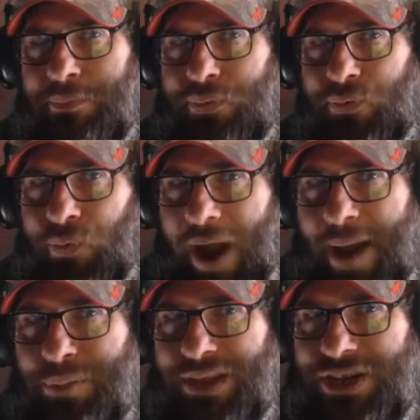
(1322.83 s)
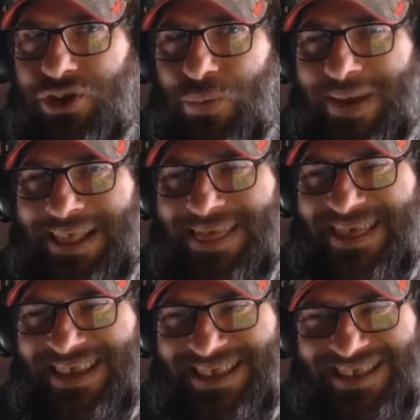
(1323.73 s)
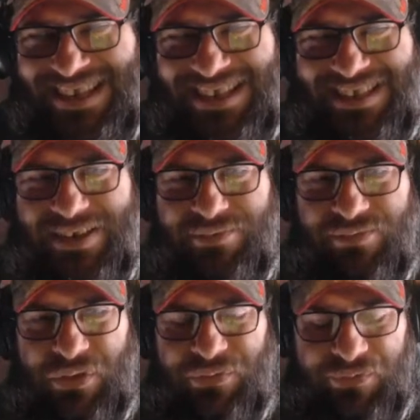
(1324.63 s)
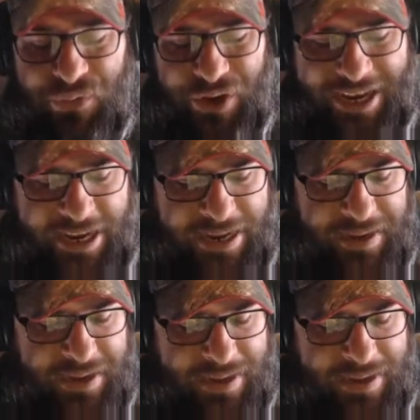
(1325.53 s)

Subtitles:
probably doing this season for free